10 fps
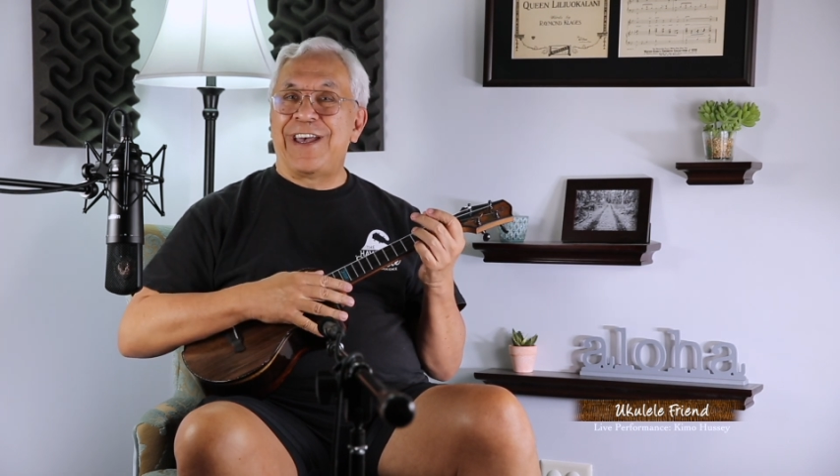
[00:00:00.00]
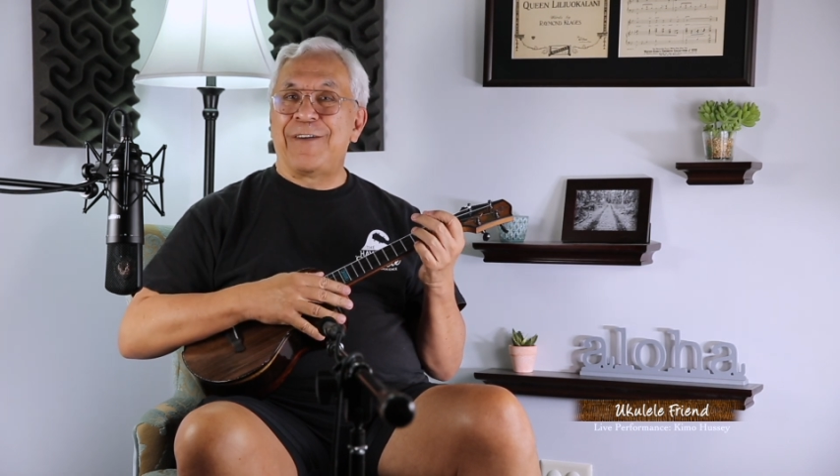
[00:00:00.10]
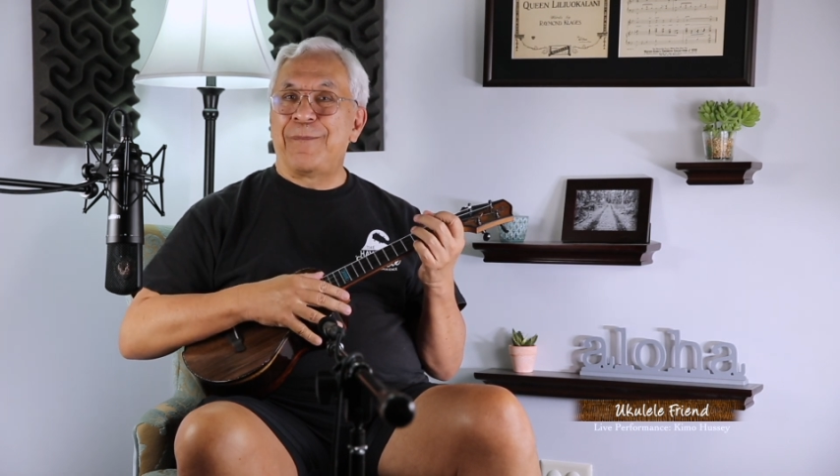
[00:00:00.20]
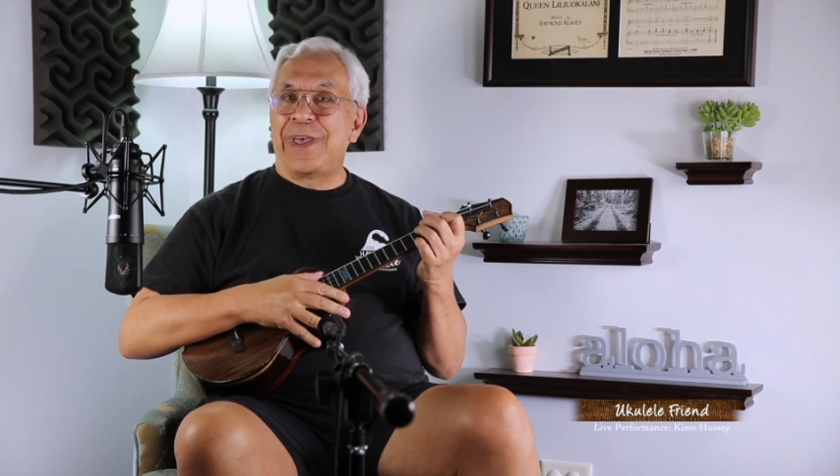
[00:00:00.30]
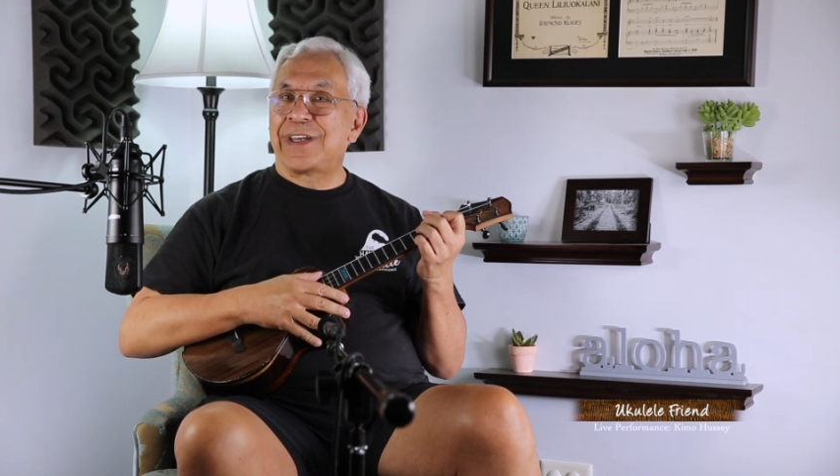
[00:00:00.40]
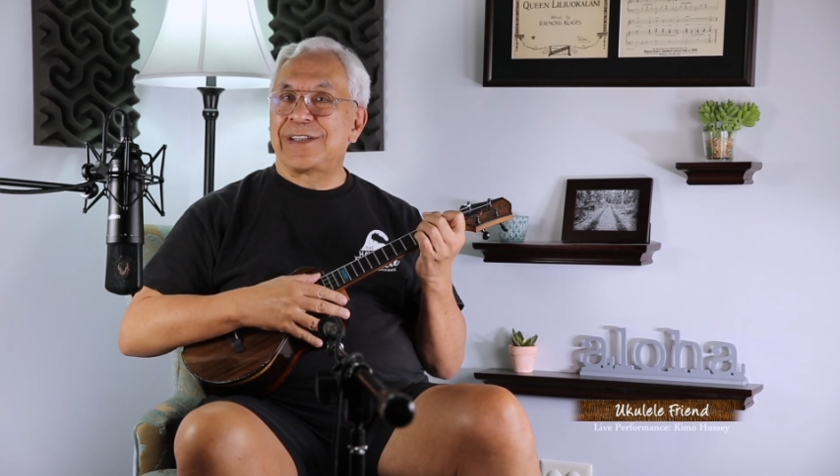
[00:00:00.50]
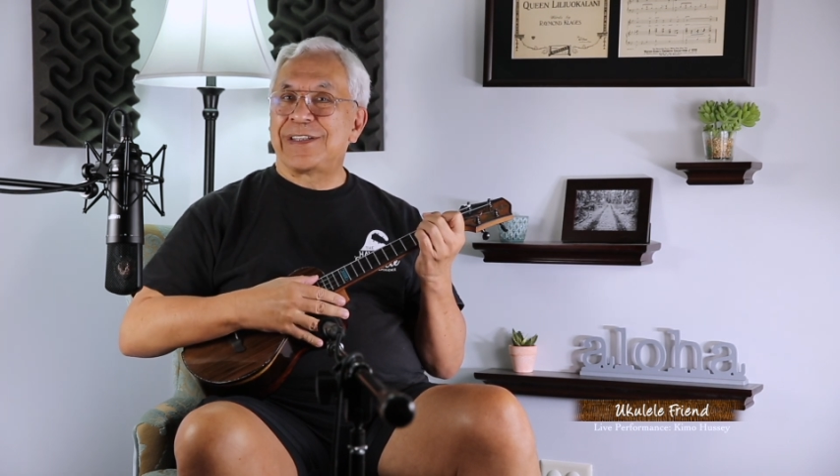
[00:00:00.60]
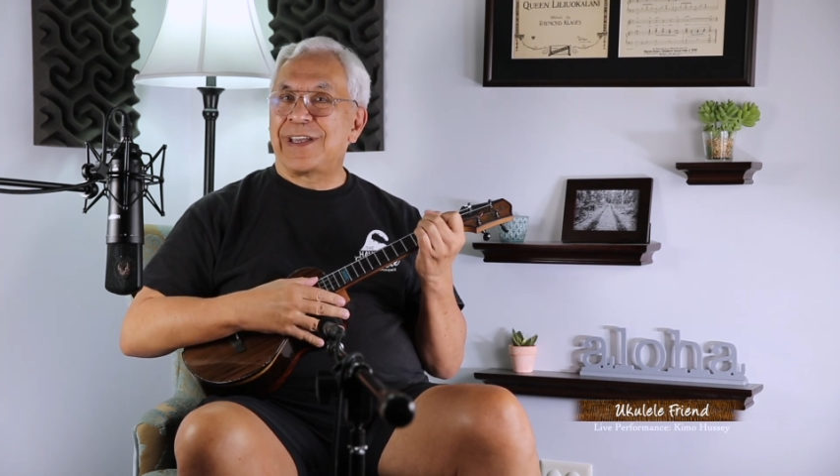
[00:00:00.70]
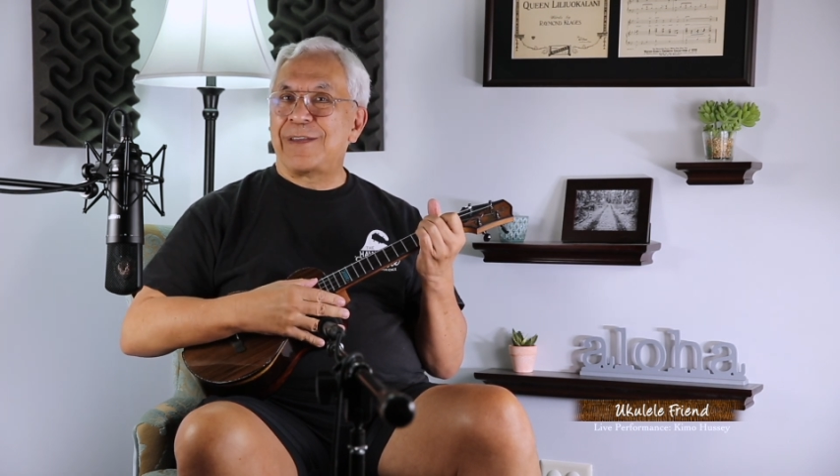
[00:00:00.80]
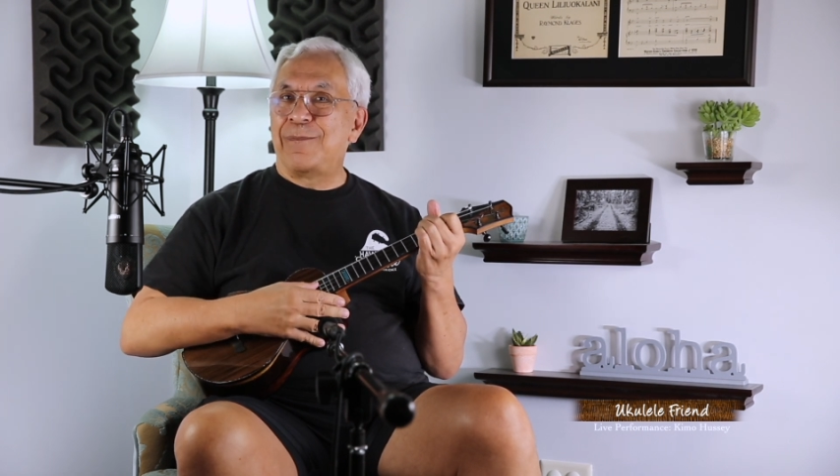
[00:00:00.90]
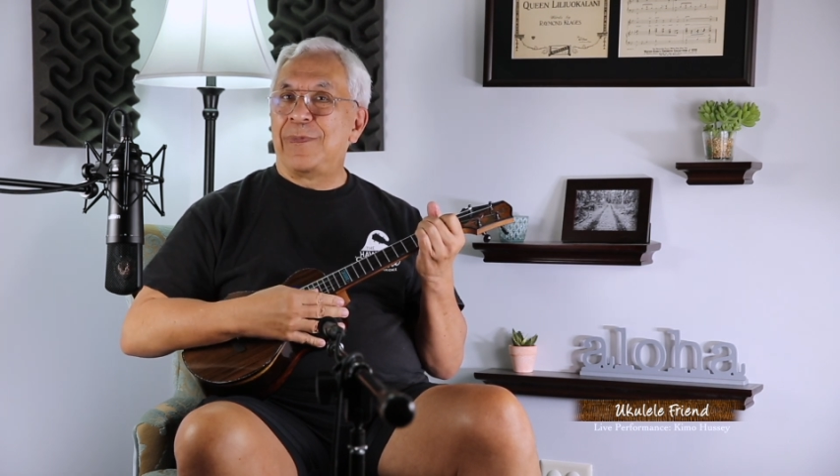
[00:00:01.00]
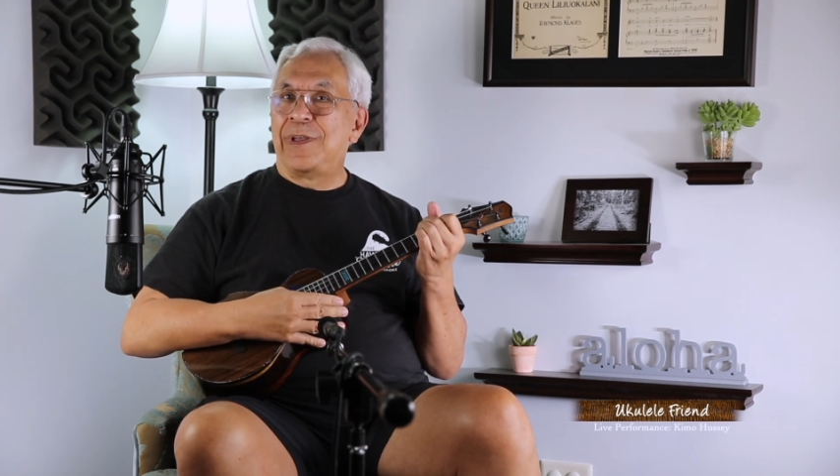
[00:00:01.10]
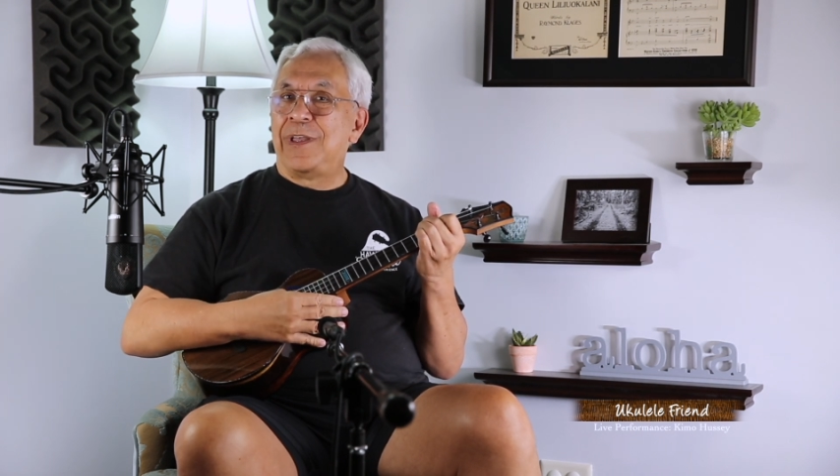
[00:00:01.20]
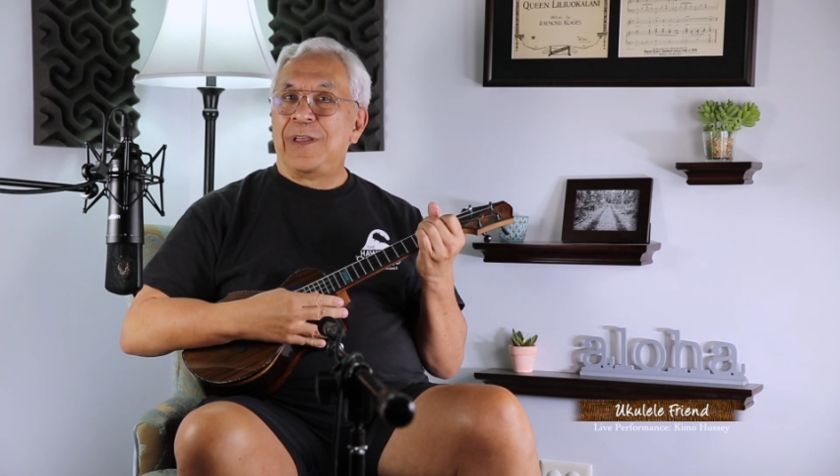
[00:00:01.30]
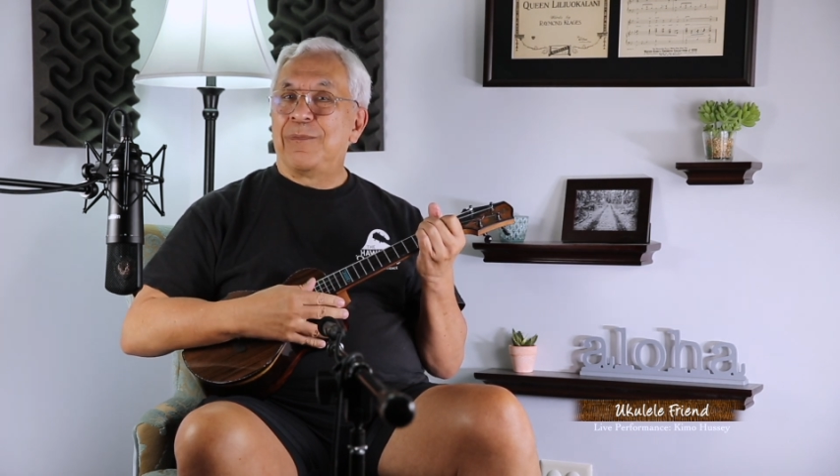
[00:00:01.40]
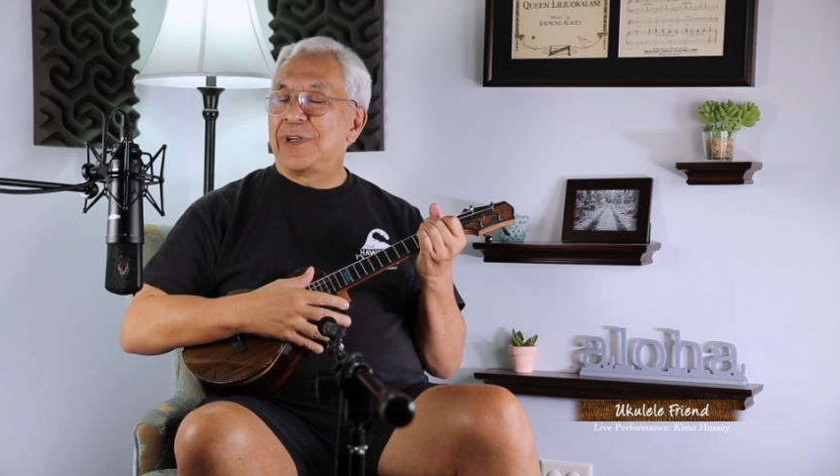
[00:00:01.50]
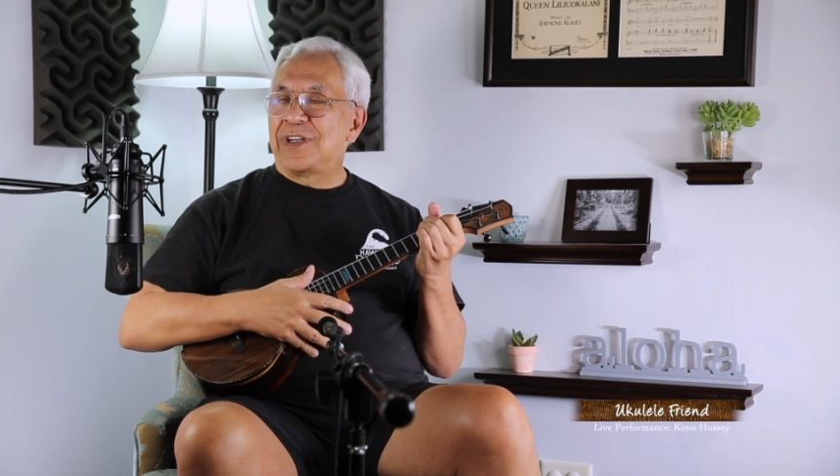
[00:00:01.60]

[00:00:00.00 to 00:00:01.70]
at a time.